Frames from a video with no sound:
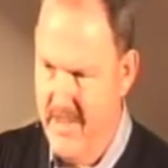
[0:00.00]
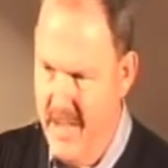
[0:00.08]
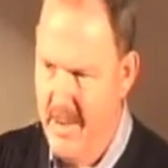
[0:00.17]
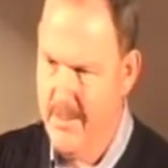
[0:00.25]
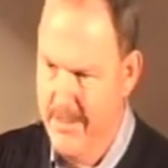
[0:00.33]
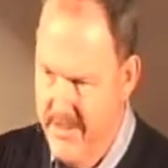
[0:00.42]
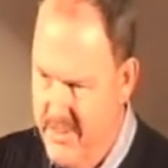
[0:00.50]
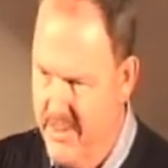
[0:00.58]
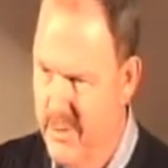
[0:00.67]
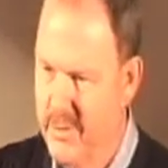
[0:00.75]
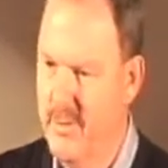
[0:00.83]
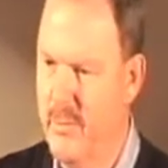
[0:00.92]
up
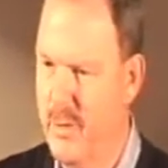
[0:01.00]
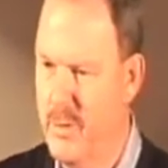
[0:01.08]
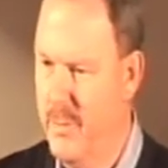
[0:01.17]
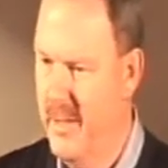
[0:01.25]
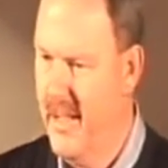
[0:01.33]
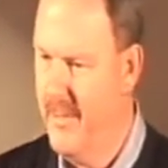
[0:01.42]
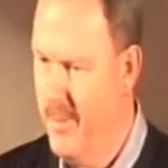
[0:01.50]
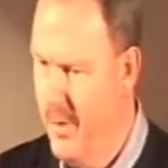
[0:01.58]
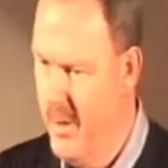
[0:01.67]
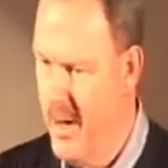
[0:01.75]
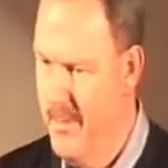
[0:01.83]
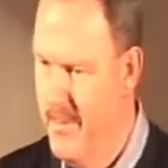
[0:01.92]
soon, which will have
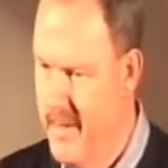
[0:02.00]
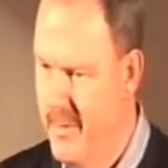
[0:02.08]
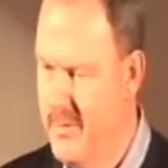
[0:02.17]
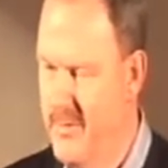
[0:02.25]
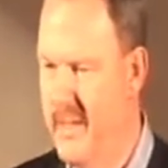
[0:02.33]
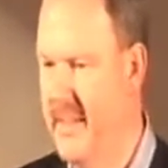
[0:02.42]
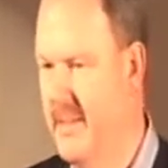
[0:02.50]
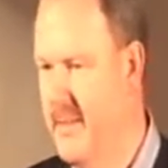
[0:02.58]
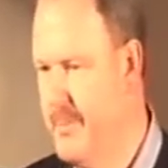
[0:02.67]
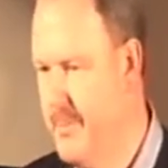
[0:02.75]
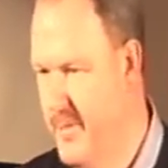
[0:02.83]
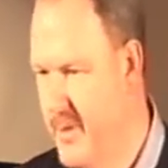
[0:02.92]
all our ministry
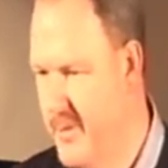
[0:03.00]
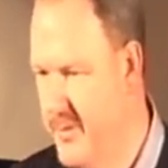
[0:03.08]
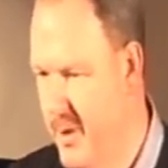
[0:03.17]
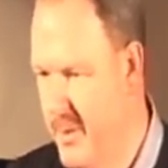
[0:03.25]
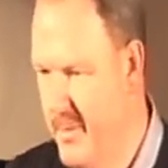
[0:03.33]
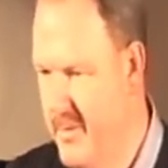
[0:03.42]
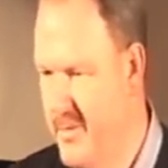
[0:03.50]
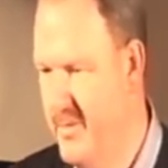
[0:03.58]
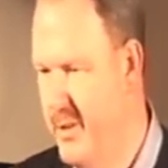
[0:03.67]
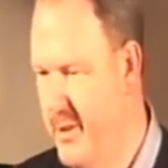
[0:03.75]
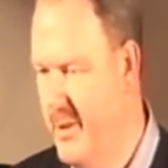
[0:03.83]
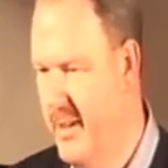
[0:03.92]
and the sermons
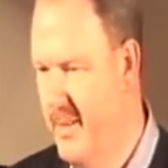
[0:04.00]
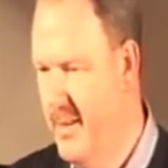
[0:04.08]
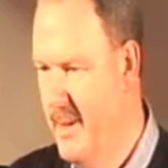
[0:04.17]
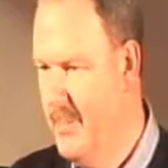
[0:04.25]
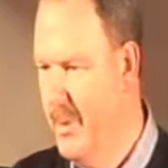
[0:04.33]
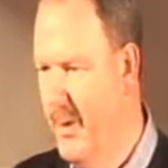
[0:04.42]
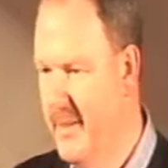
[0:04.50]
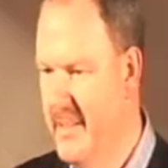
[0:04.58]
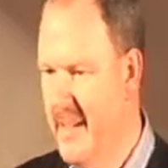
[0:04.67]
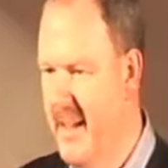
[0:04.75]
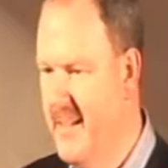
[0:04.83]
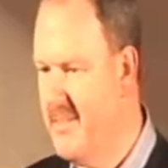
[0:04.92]
you can
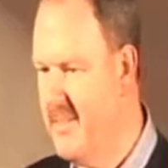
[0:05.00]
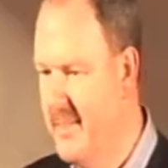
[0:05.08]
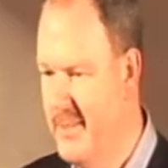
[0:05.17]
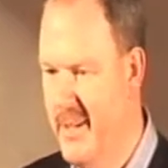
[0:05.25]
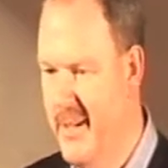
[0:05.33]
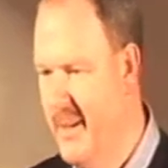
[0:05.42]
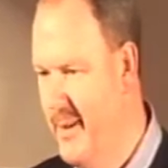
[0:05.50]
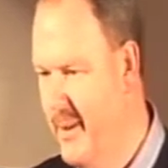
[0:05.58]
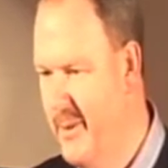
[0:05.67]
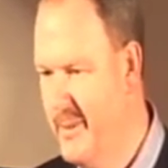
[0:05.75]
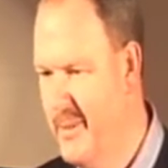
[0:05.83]
podcast and download.